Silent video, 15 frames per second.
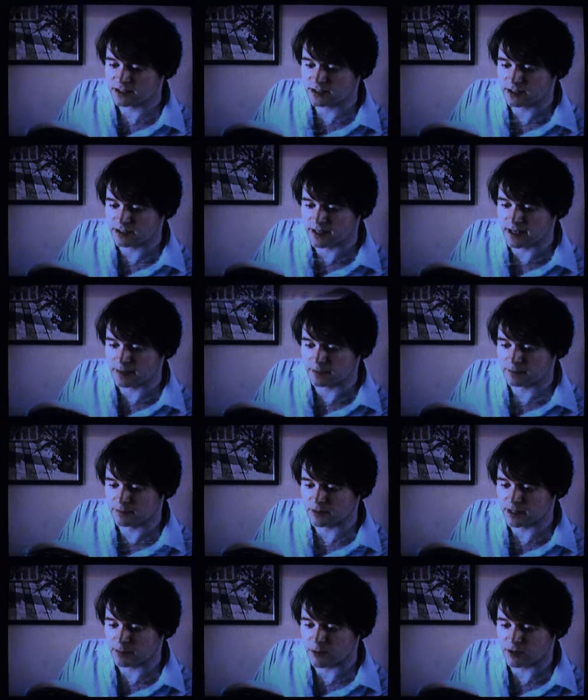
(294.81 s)
of them
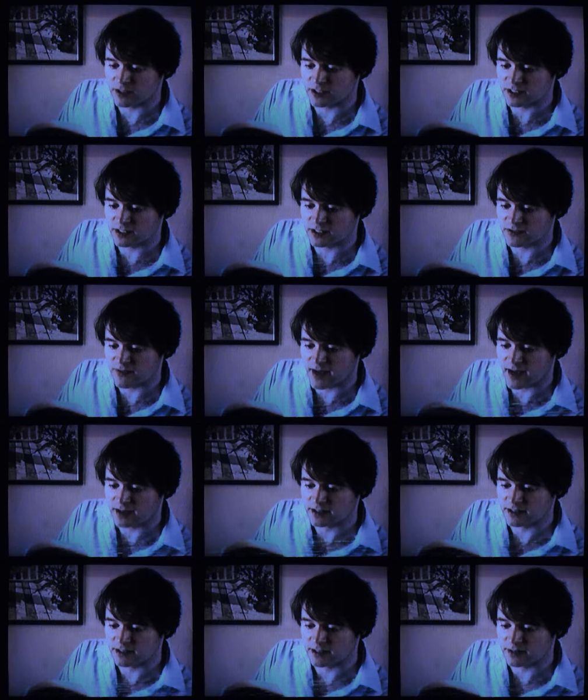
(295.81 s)
their portion is
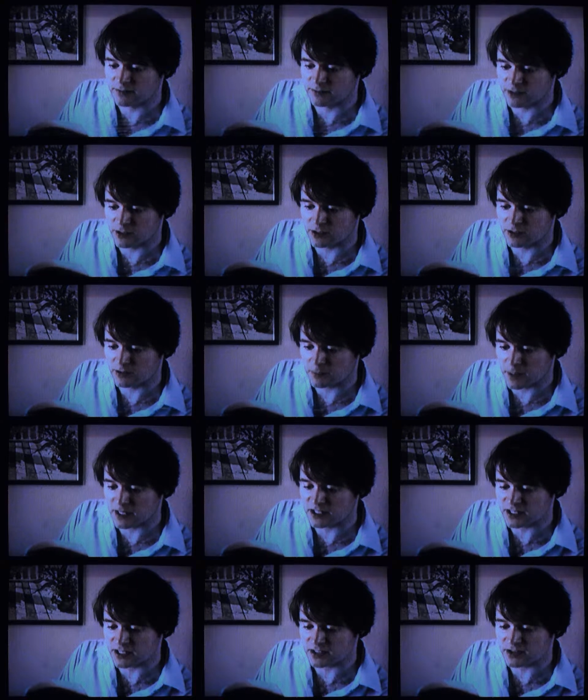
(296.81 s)
fat and their food
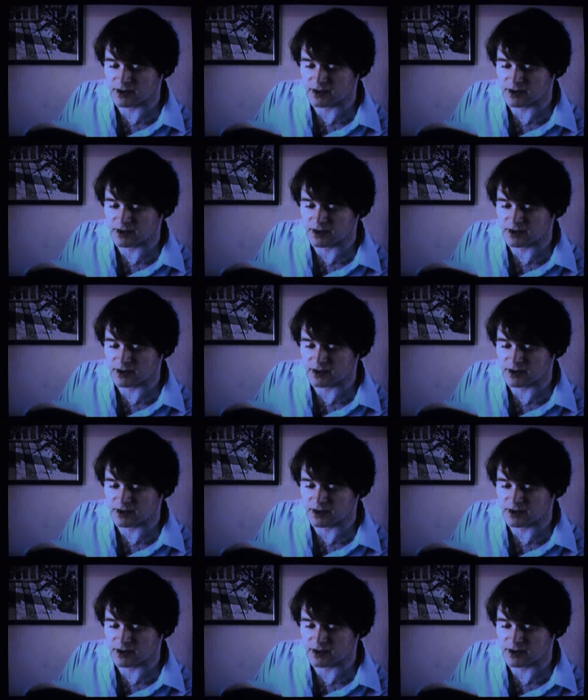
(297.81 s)
punchiness.